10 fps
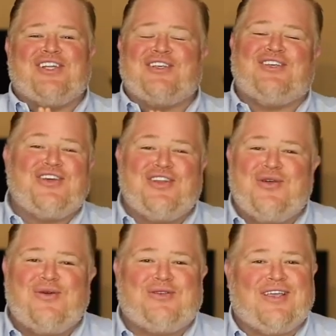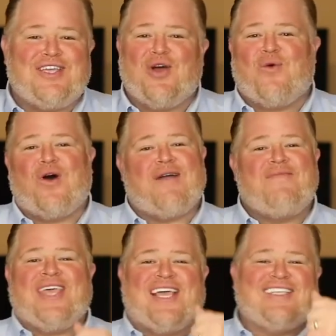the good news that you know what?
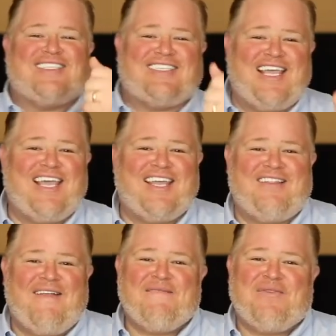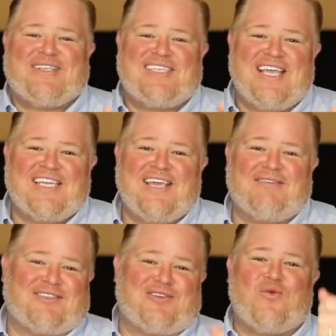Is sin, sin
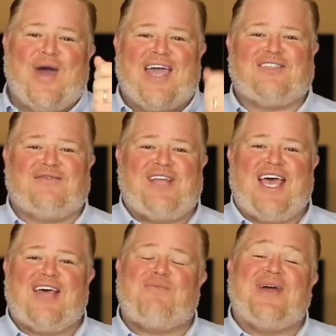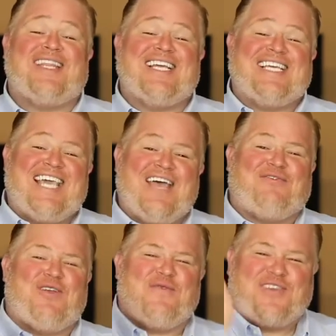gives us a wage of death, but the
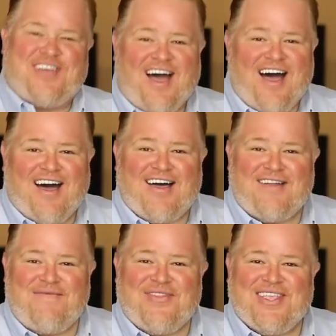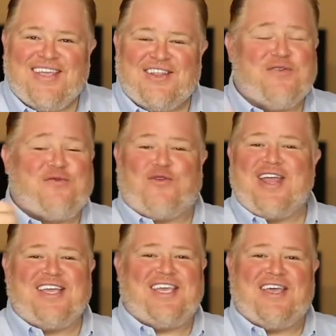gift of God, the
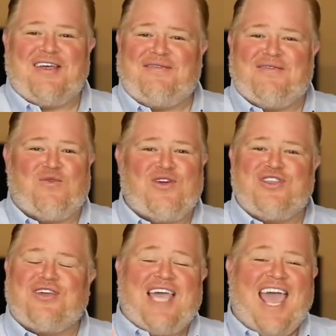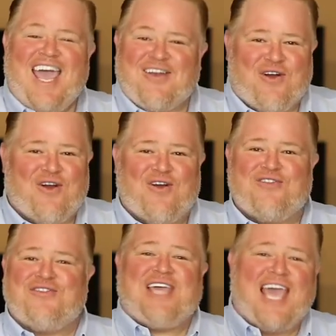free gift, one you can't
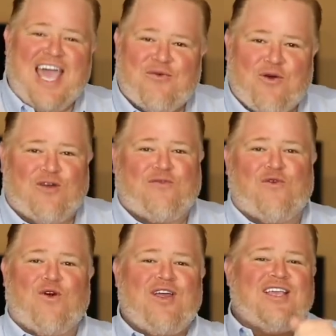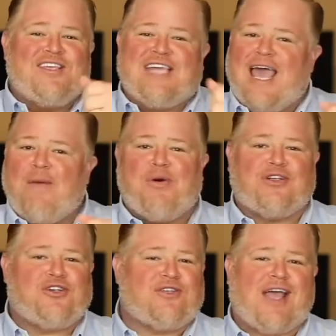earn, you can't work for, you can't
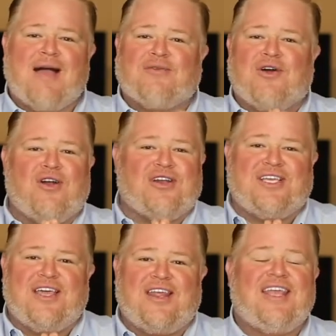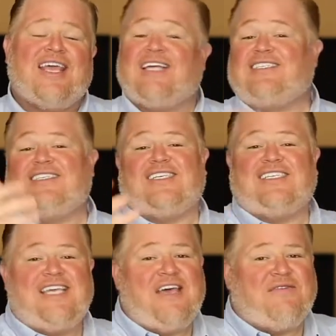punch your time card to get it. It's just a
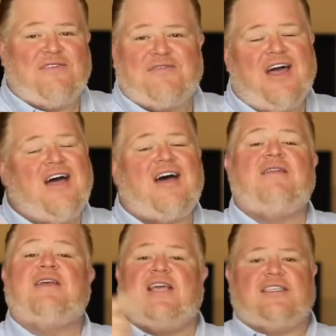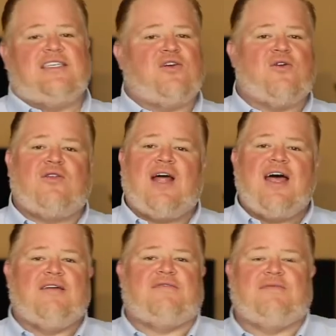gift of God. It's eternal
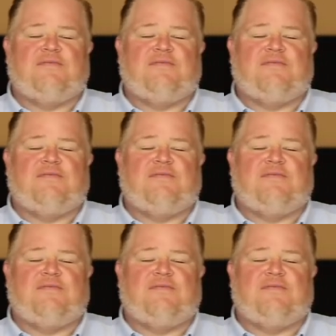life.